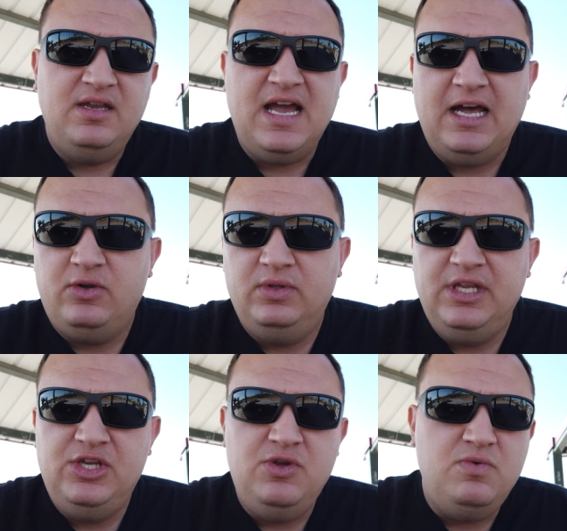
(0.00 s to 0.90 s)
not
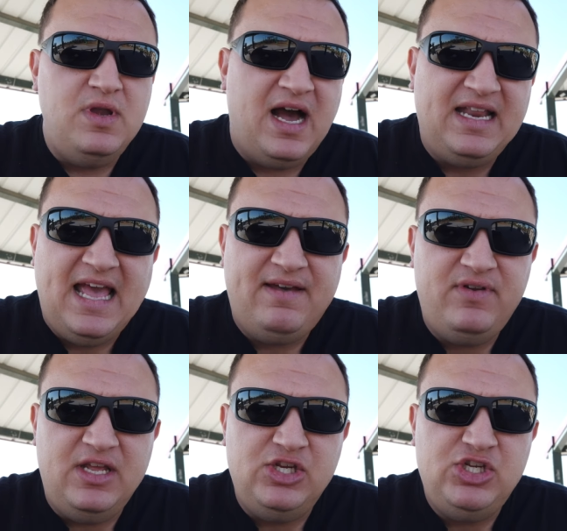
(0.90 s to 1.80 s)
only do you not have
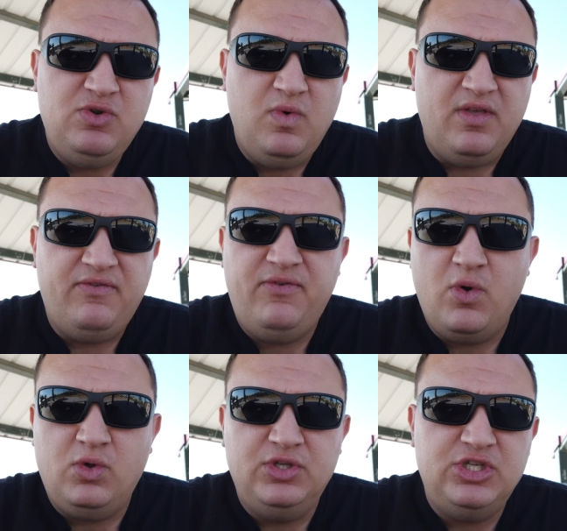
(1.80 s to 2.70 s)
an issue with
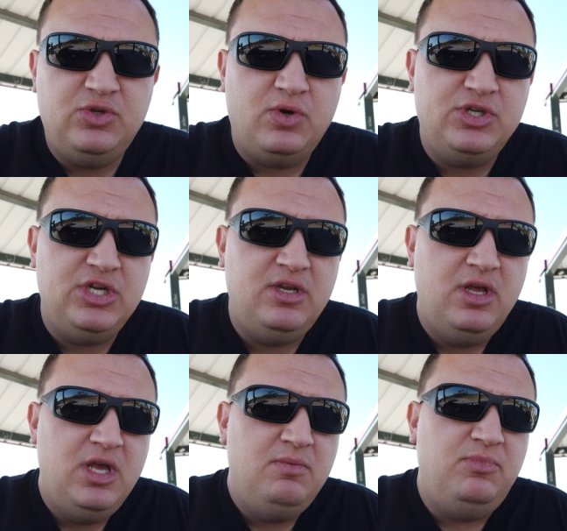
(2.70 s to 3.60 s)
focal distortion,
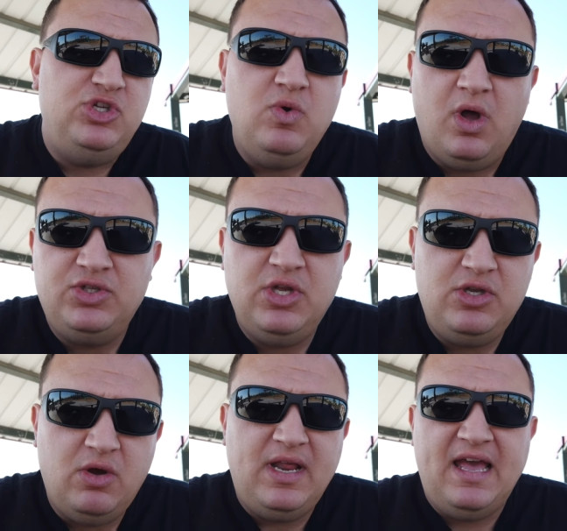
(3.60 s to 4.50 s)
but you also
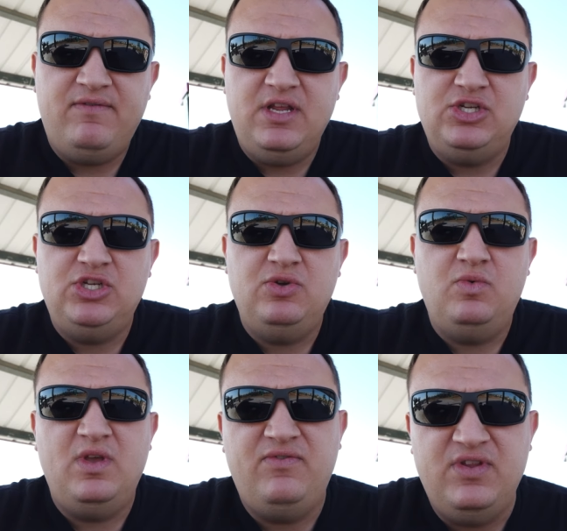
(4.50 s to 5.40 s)
don't have an issue
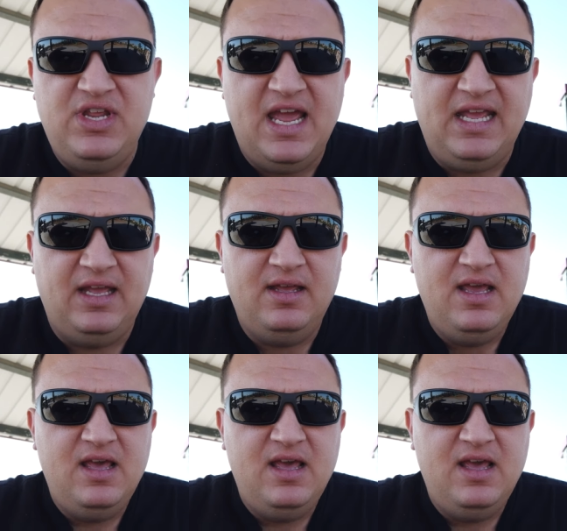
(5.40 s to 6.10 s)
with vignetting.